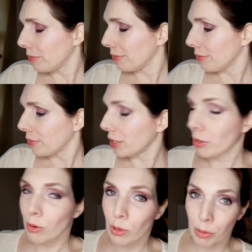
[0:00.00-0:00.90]

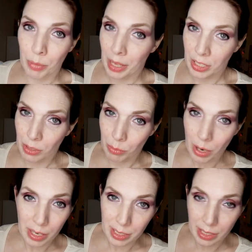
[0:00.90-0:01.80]
complexion products, their whole
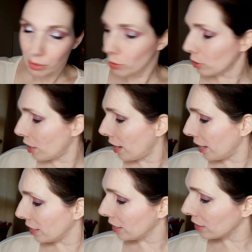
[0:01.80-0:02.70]
line is
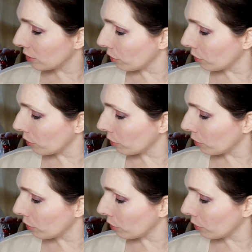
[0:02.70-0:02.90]
known for